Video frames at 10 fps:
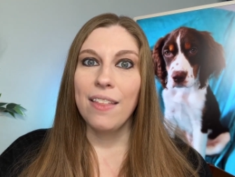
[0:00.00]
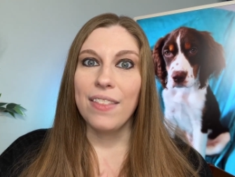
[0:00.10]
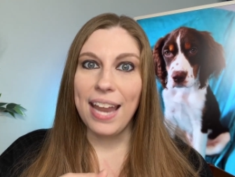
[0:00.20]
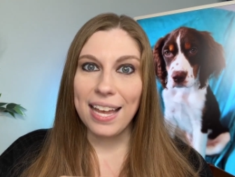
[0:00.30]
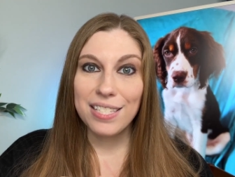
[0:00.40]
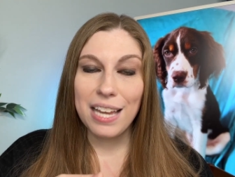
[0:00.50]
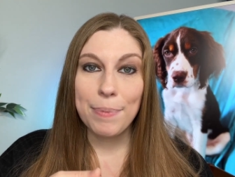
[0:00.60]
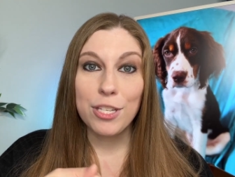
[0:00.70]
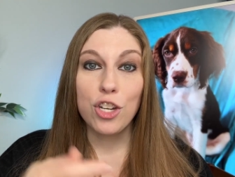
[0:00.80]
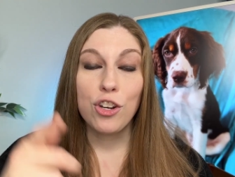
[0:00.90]
the next
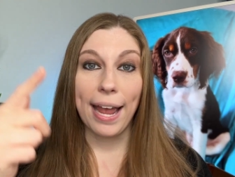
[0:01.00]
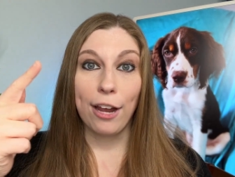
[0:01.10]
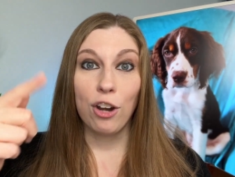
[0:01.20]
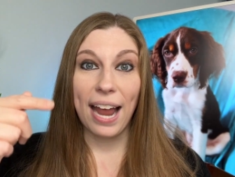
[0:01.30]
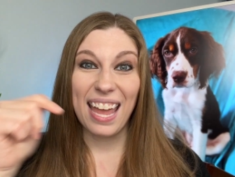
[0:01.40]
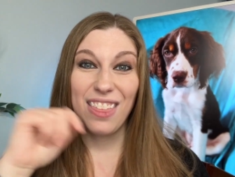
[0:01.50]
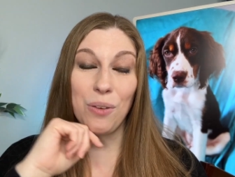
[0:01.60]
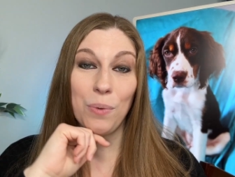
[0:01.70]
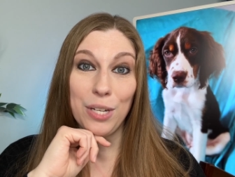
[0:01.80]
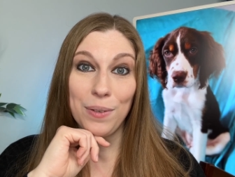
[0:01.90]
step is to try cracking
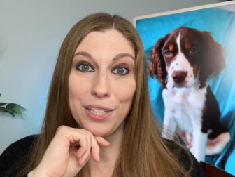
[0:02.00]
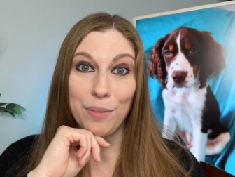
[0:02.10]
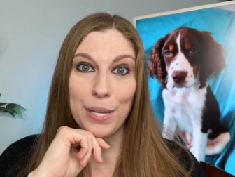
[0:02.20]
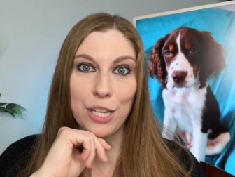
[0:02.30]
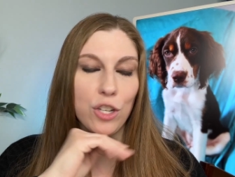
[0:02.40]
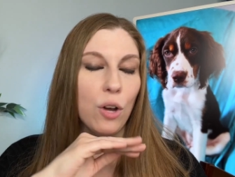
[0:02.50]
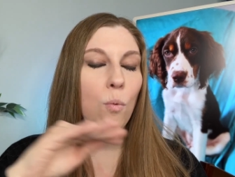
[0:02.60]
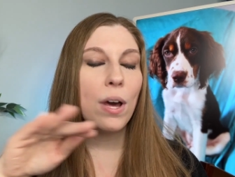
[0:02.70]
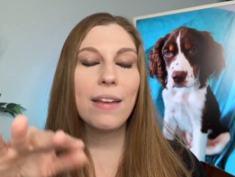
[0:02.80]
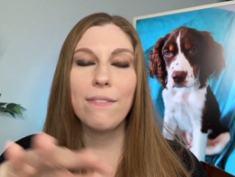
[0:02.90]
the window a little bit. You
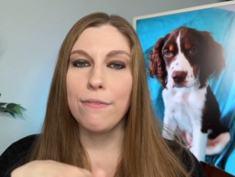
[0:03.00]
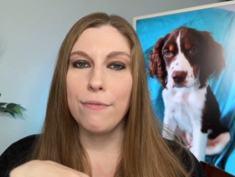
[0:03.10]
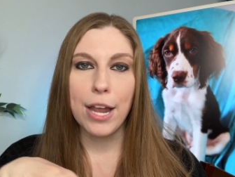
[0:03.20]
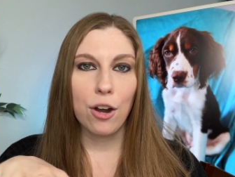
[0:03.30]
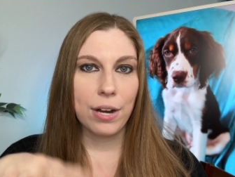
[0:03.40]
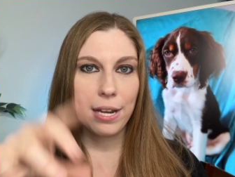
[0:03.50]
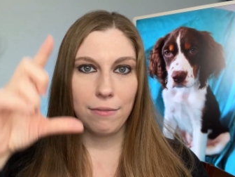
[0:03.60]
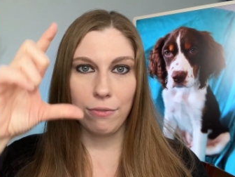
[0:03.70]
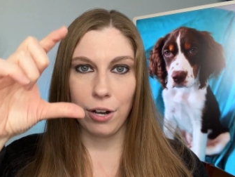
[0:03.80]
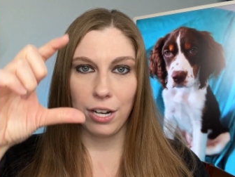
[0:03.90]
don't want it very
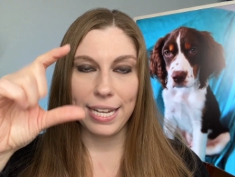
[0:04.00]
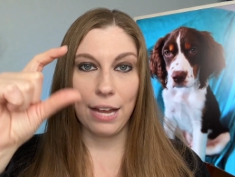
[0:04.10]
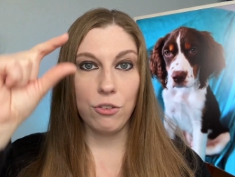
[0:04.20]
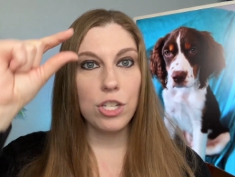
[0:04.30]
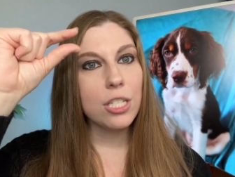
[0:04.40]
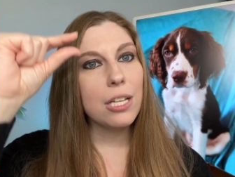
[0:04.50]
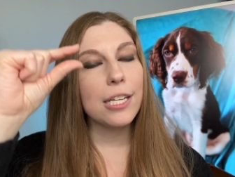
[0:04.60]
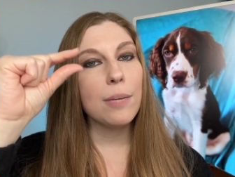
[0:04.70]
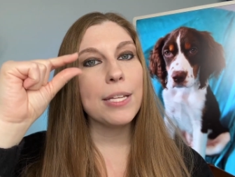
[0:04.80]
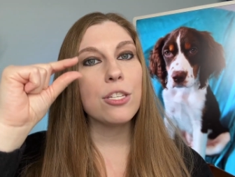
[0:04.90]
far down, just a
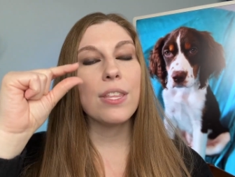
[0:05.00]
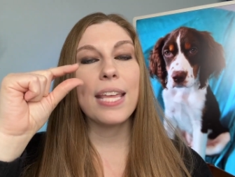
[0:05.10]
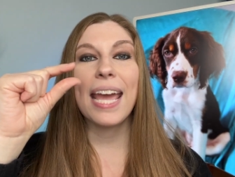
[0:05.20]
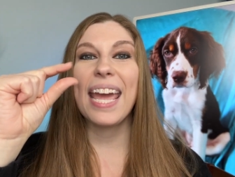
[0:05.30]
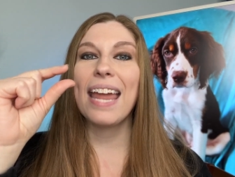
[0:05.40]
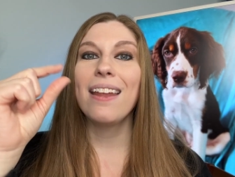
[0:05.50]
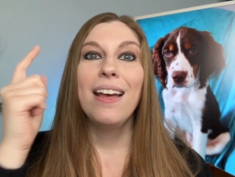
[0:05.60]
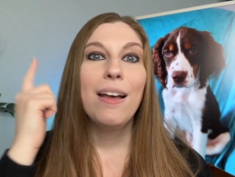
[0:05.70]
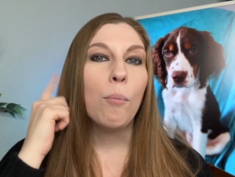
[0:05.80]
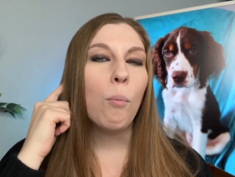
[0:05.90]
little bit so that they can get
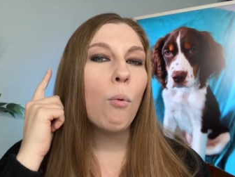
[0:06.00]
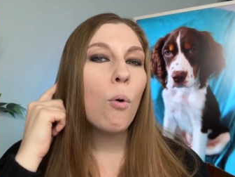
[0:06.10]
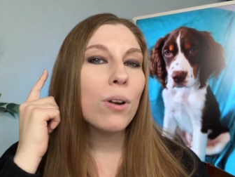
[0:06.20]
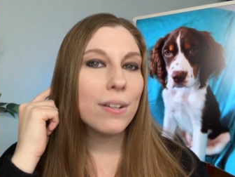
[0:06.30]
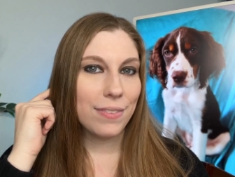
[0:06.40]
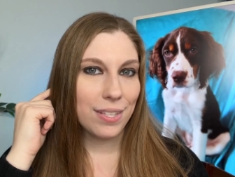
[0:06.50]
more of the